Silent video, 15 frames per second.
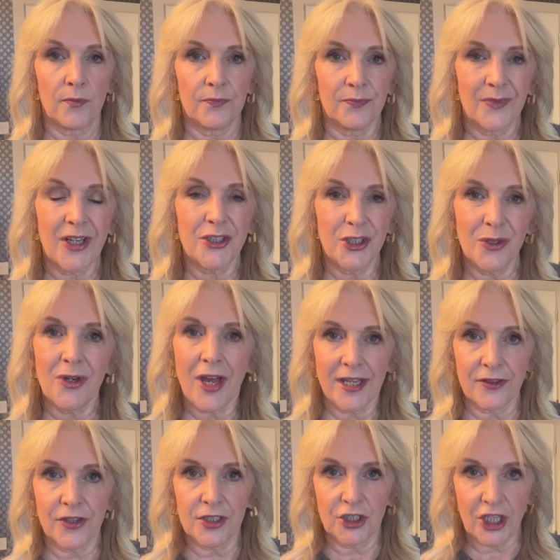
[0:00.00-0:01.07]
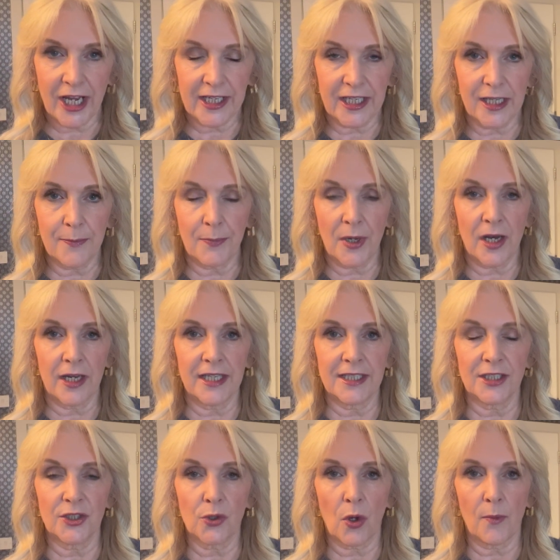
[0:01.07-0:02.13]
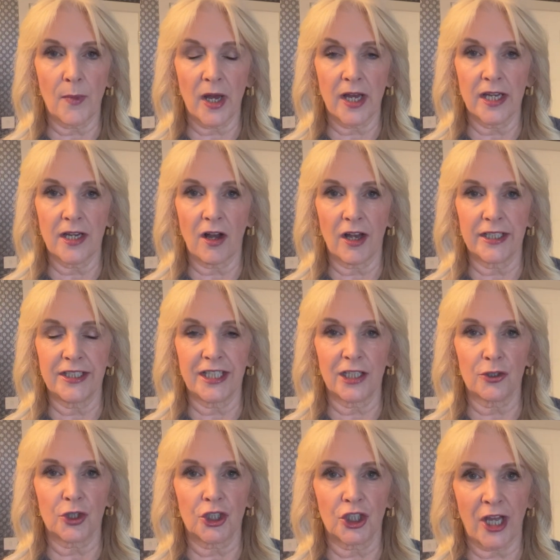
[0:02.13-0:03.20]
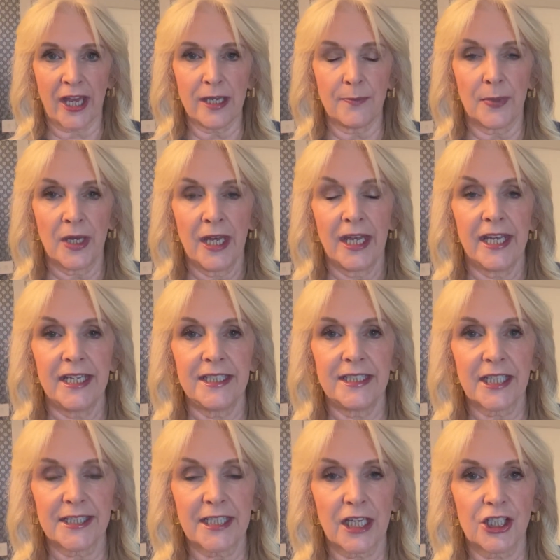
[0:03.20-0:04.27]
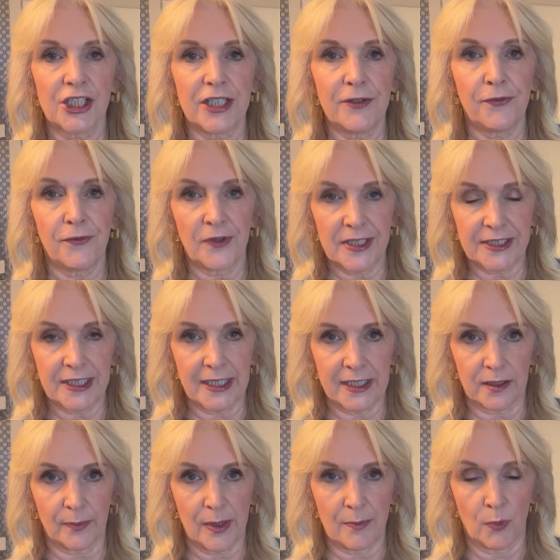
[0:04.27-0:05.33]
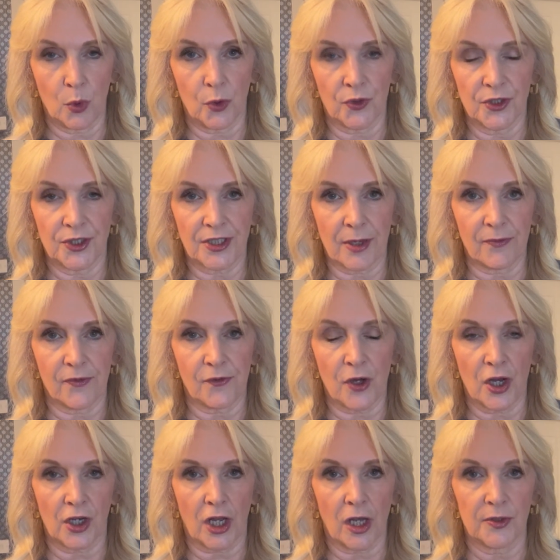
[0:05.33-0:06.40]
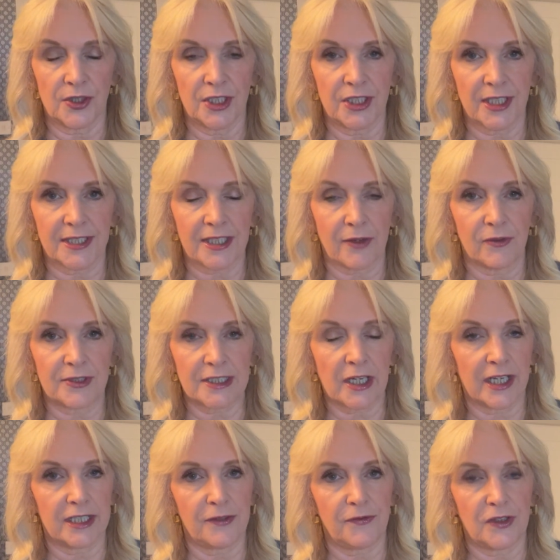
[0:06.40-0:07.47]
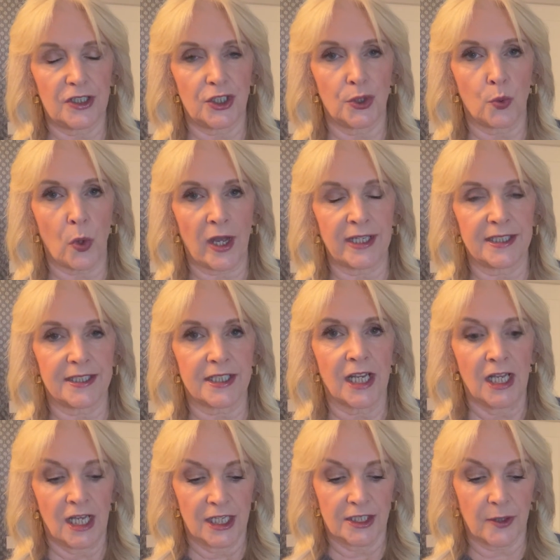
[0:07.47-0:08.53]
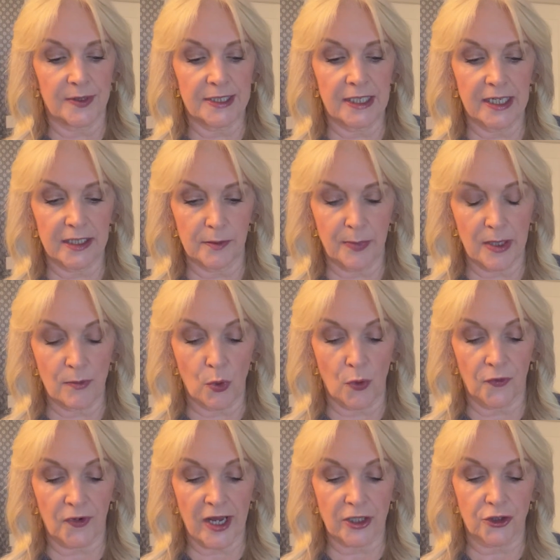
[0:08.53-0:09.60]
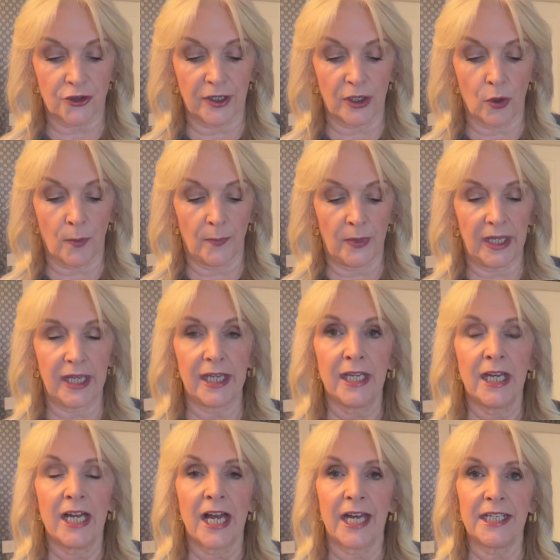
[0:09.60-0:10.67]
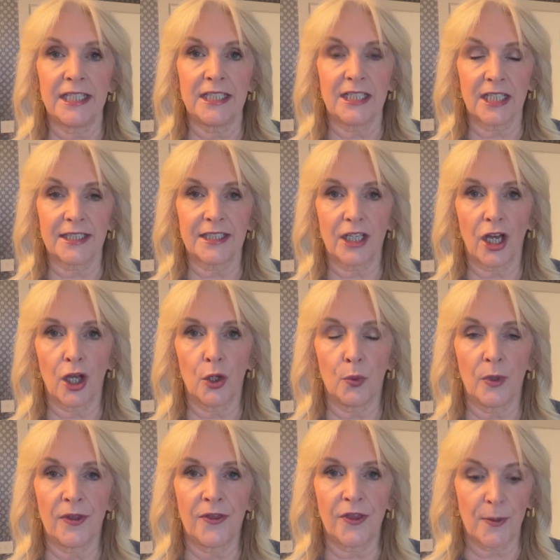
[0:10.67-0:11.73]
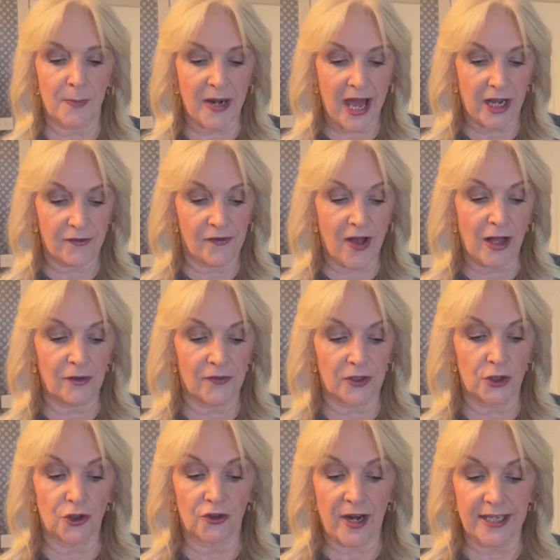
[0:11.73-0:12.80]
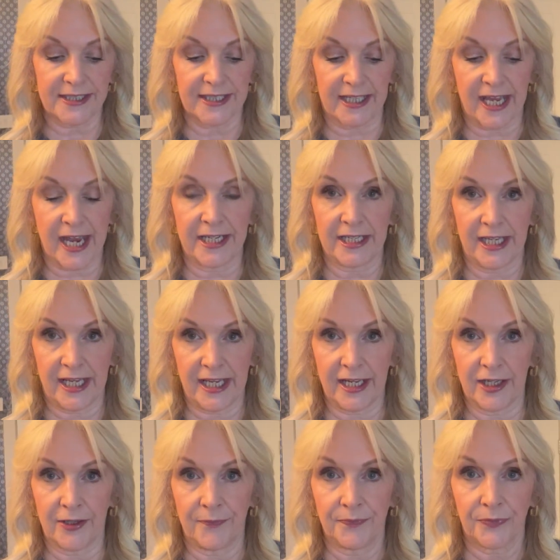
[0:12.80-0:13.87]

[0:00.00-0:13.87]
I do like the jacket, but it's not my ideal shape. It does actually fit a little bit more than some fur coats. It does have a slightly fitted waist, so it's a little bit more flattering on me. And it does go with the black velvet dress again here.